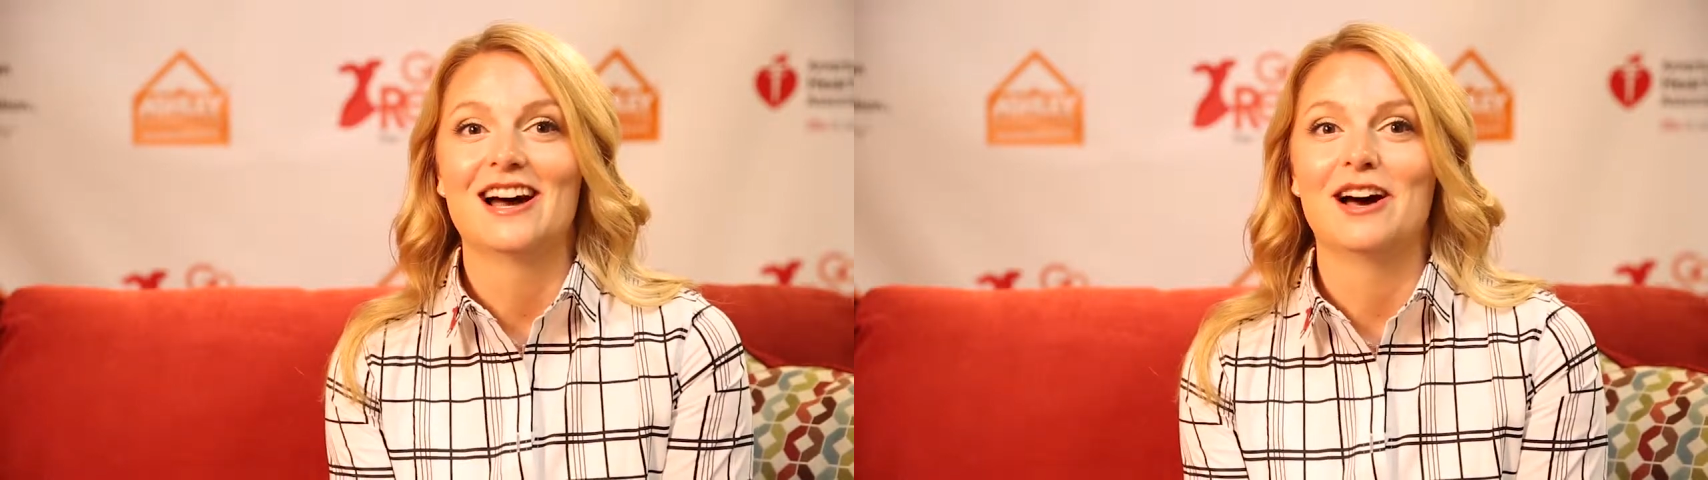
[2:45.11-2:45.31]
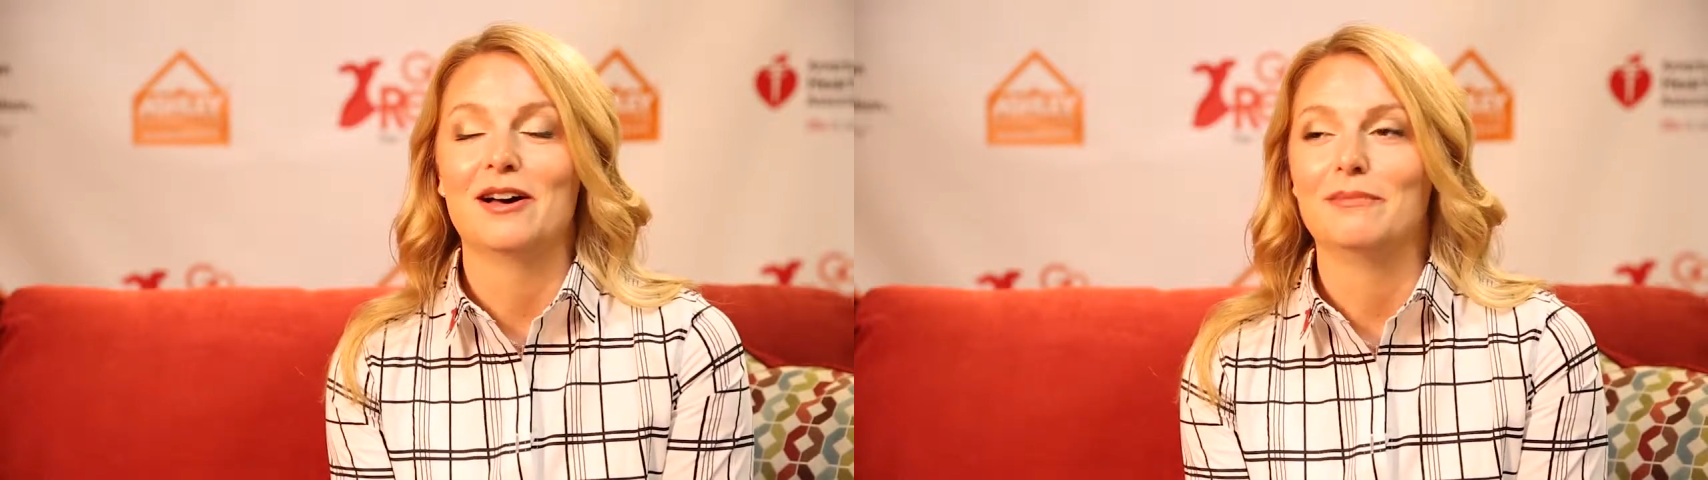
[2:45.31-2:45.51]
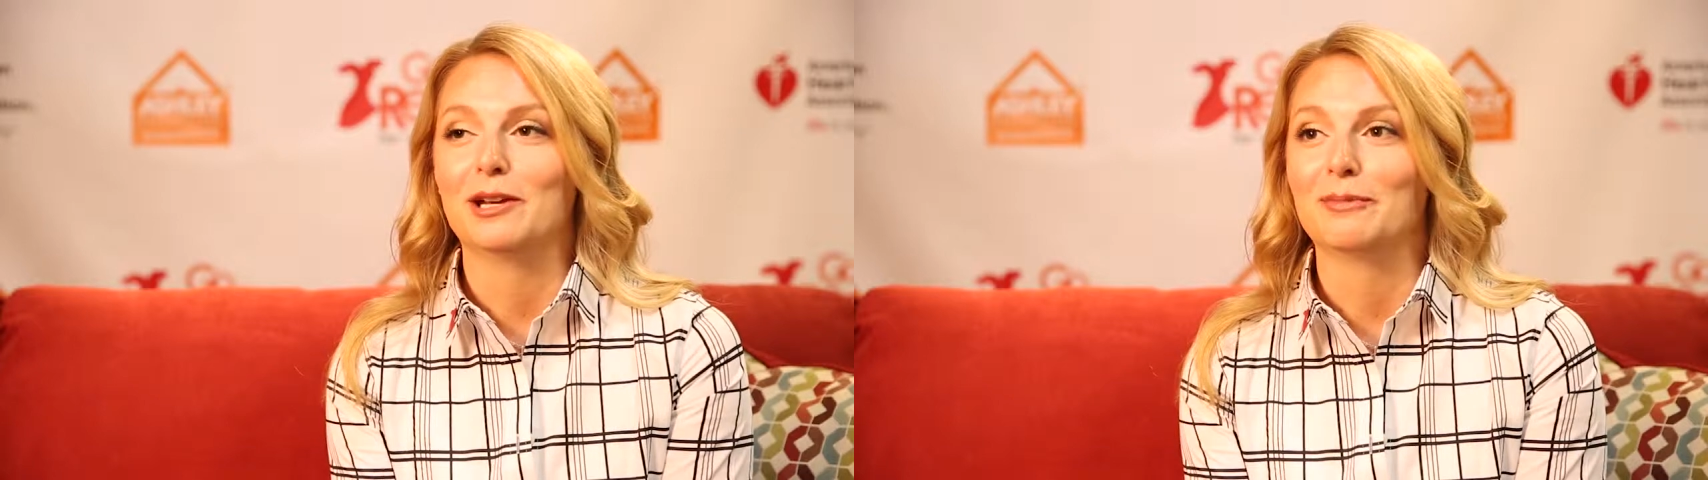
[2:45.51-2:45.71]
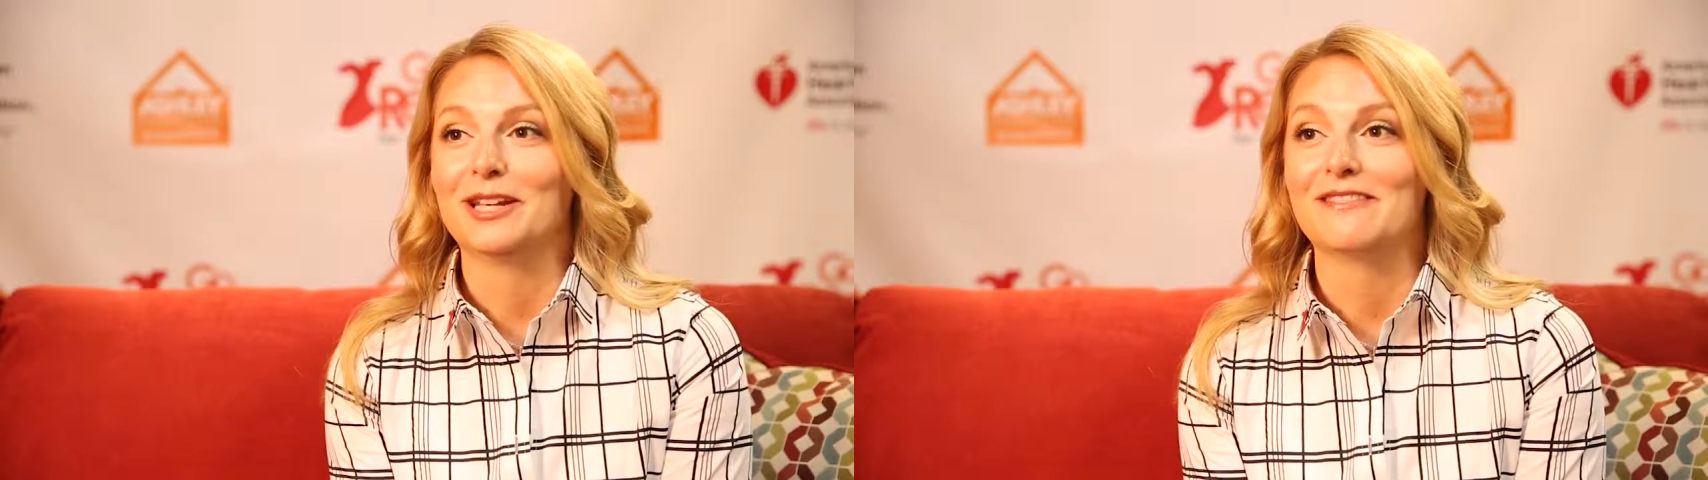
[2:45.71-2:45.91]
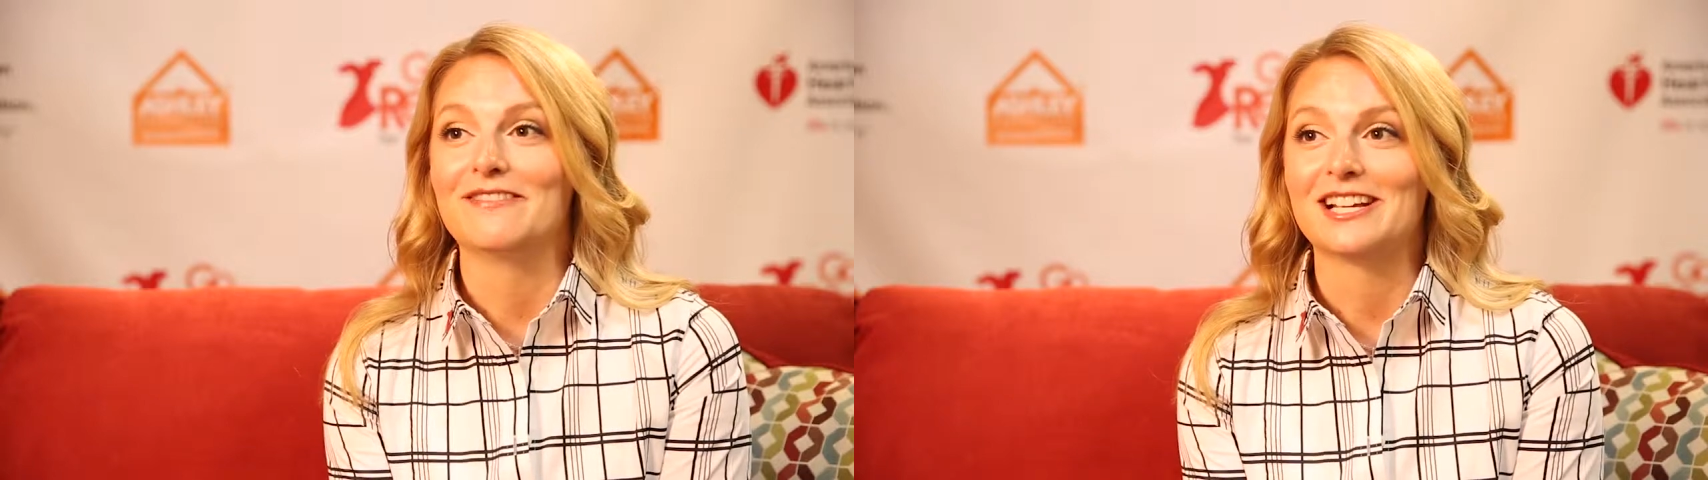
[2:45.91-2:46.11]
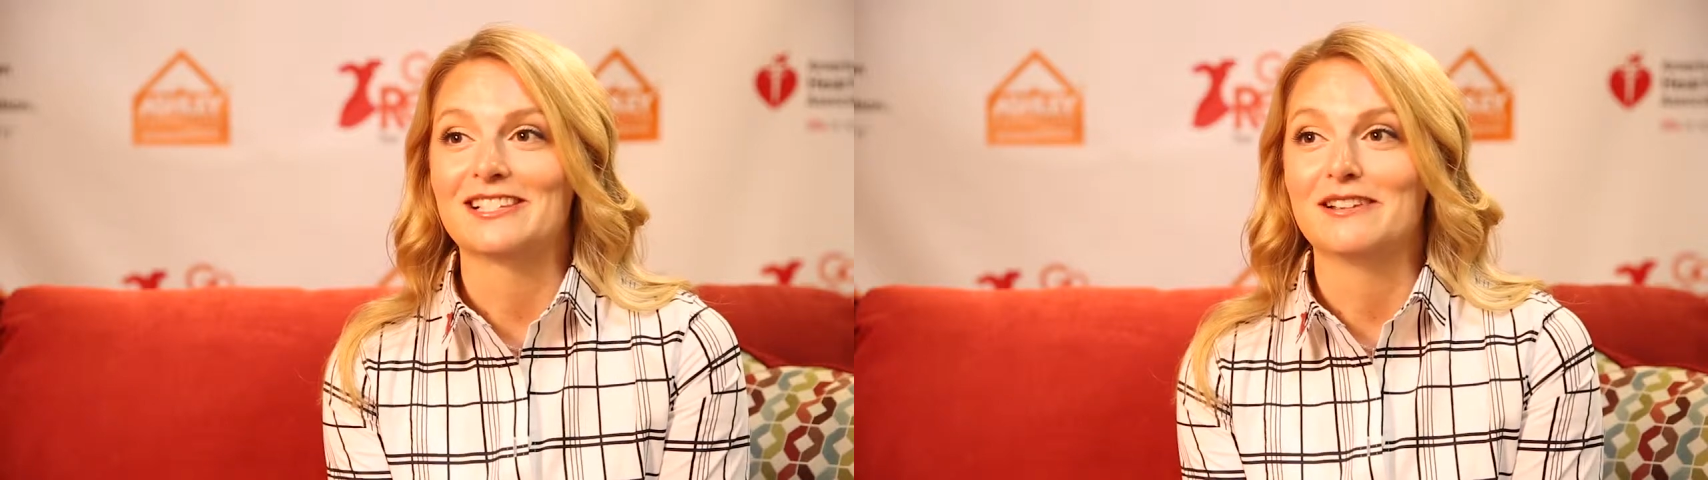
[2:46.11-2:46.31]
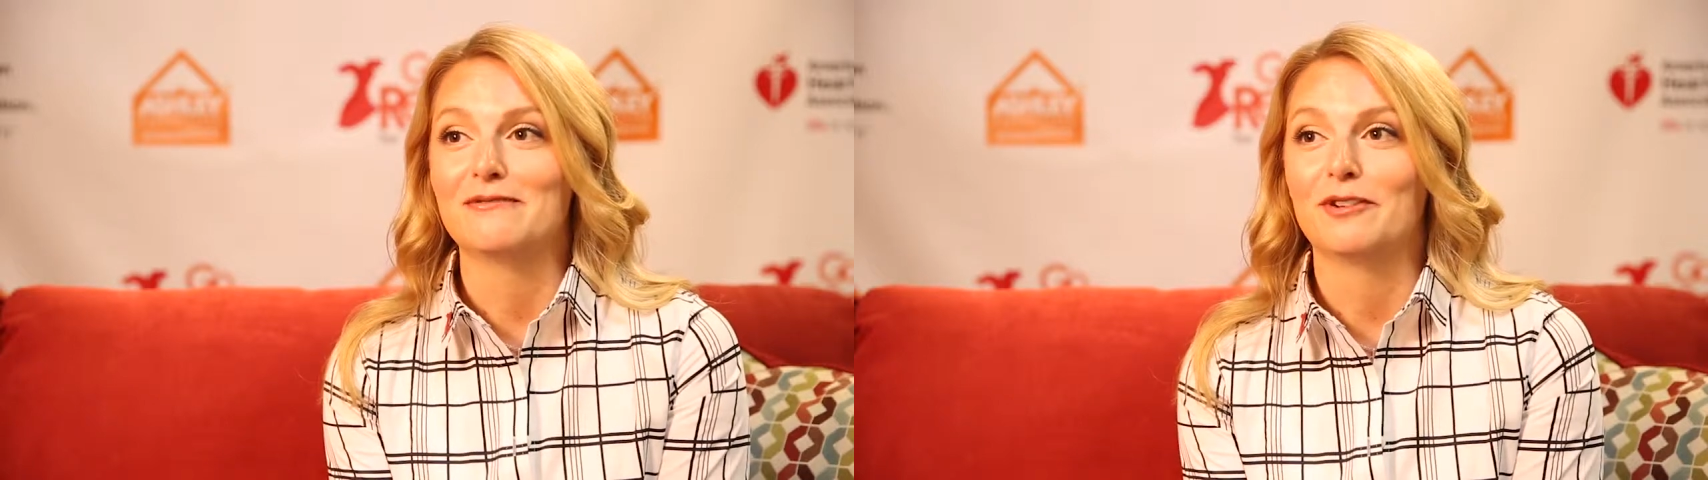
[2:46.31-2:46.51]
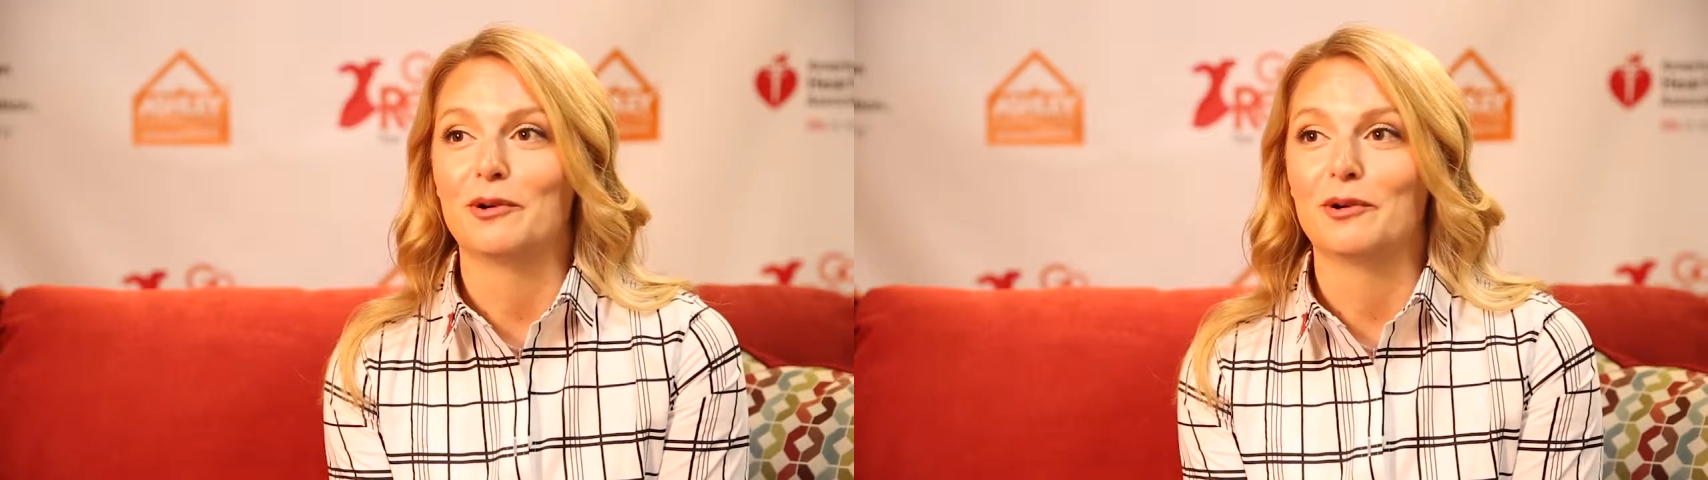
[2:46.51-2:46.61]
minimally invasive